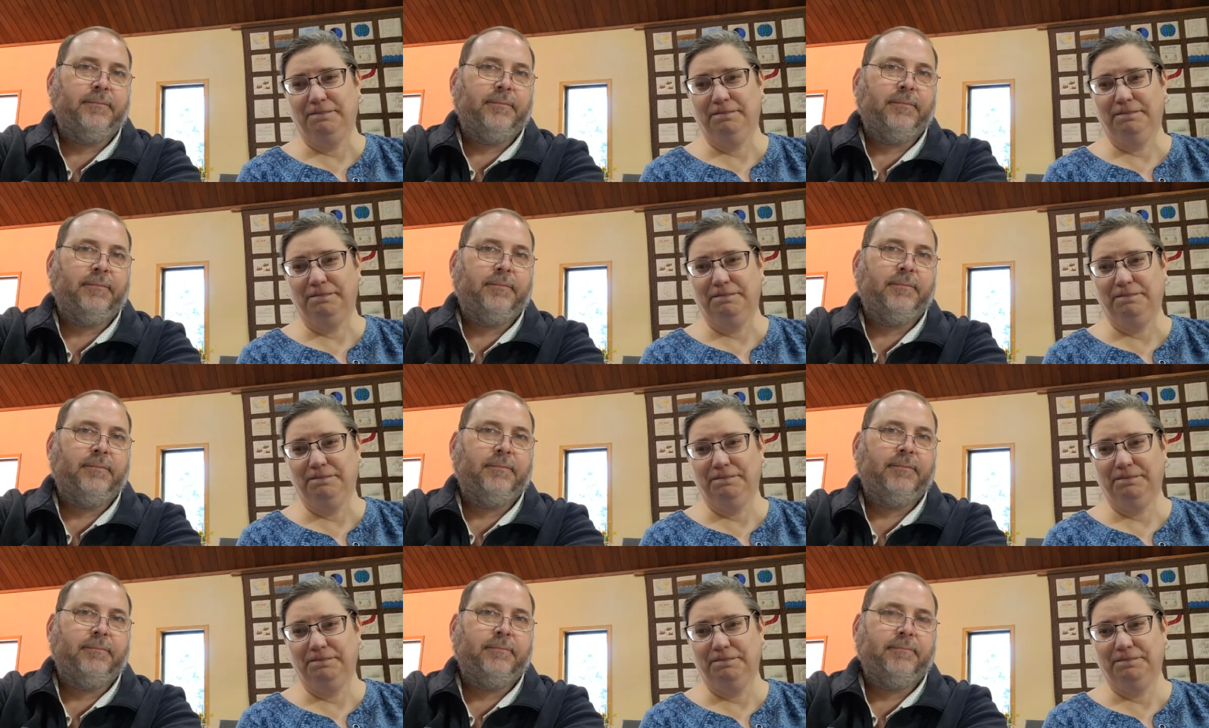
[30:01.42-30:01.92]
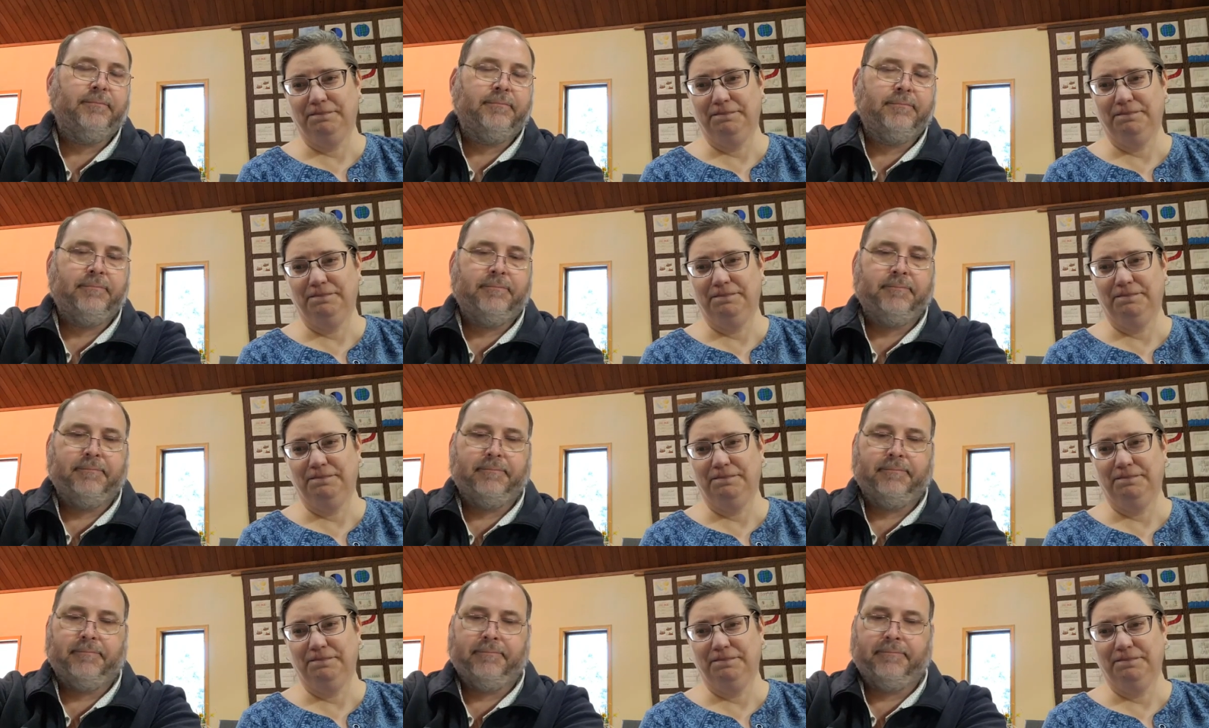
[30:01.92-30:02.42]

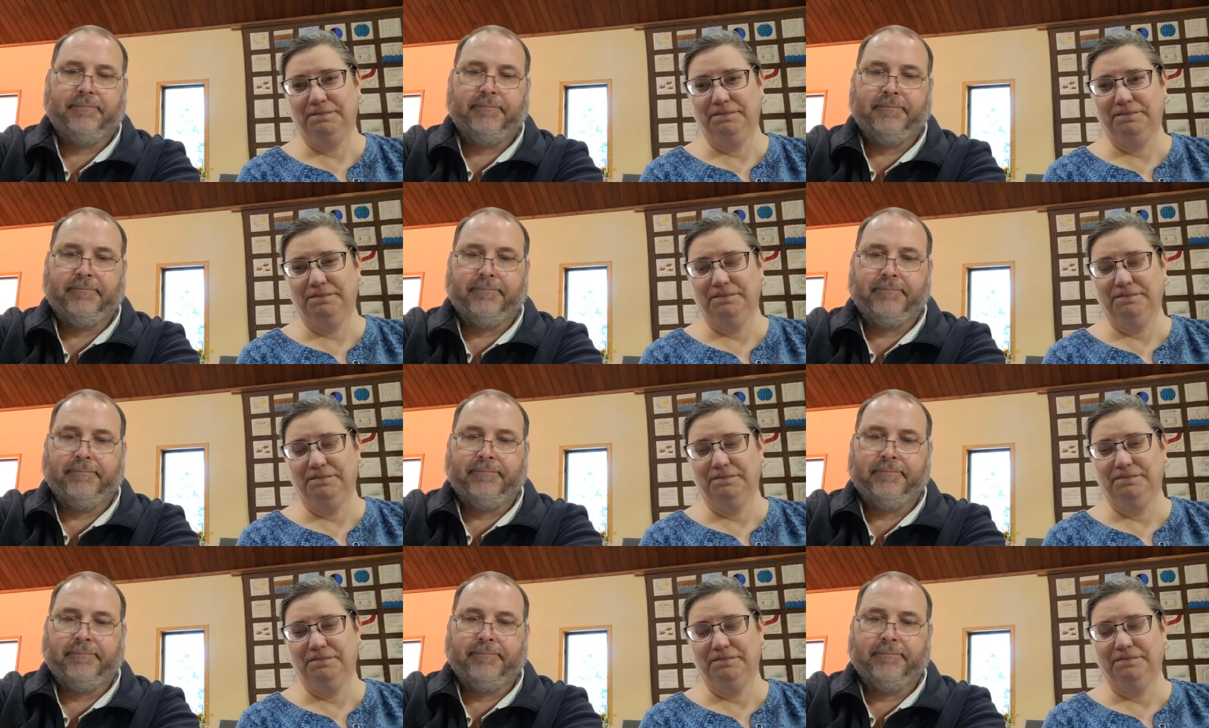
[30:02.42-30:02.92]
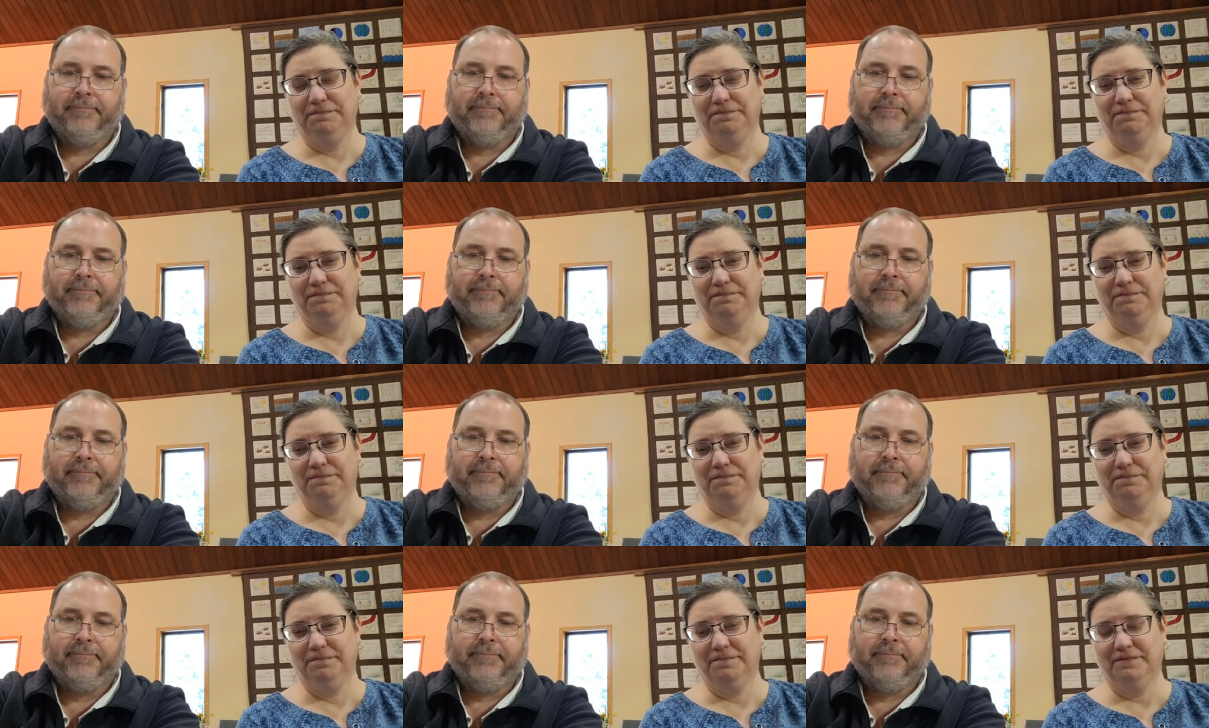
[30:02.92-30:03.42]

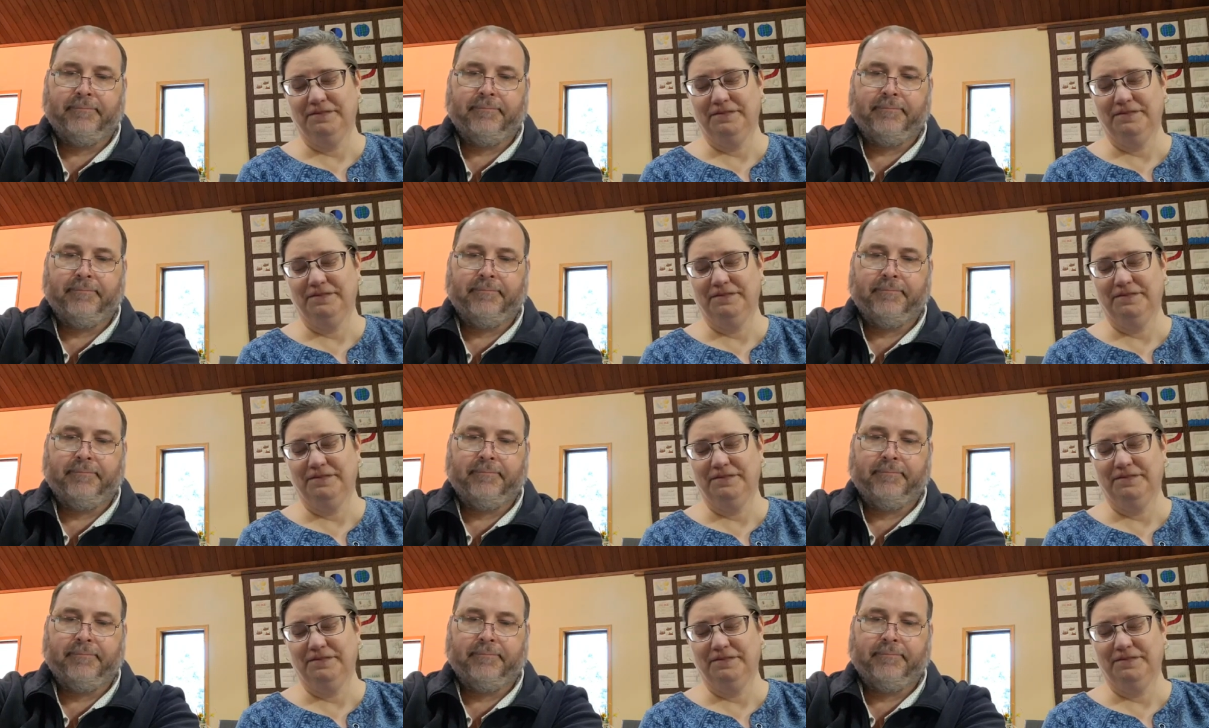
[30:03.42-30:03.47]
[no speech]